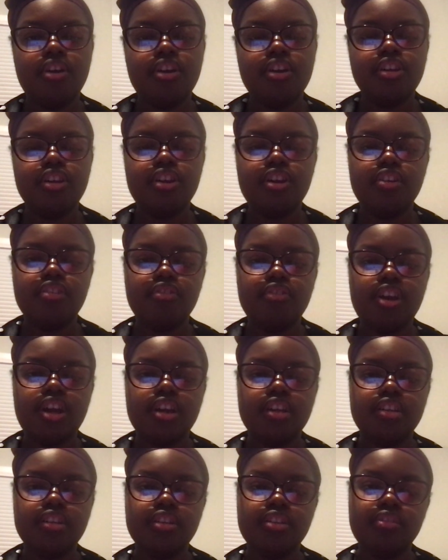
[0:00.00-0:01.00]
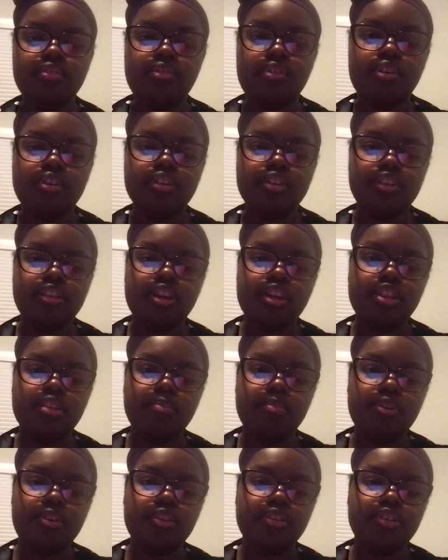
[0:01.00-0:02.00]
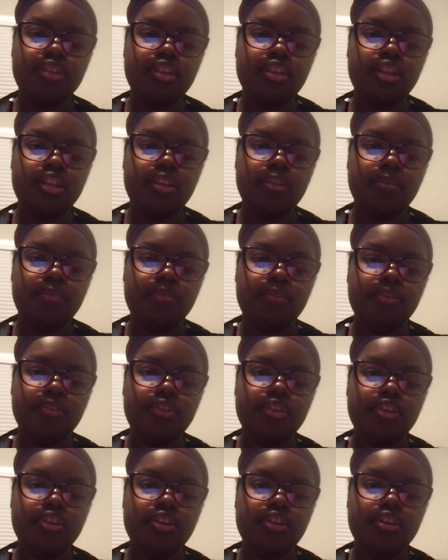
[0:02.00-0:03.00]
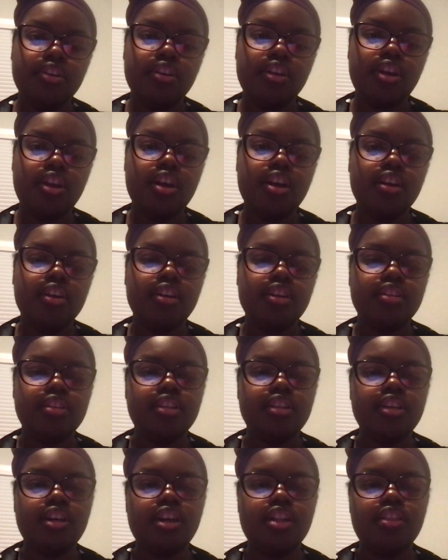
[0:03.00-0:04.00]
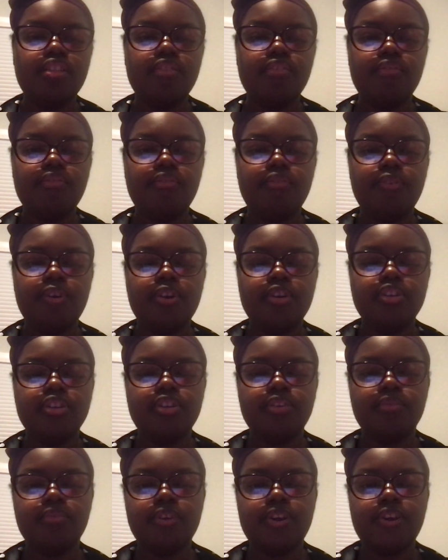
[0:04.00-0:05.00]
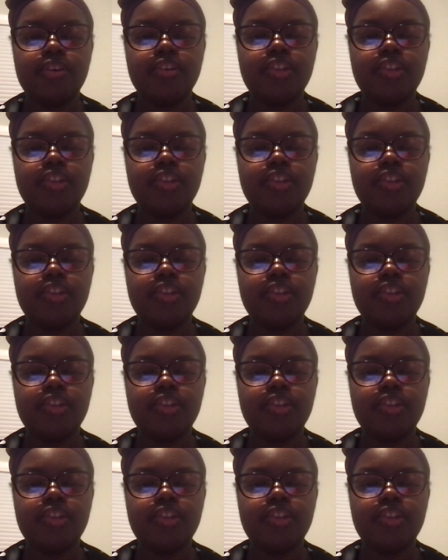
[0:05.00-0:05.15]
your aggression towards another person in the future? Because the other person felt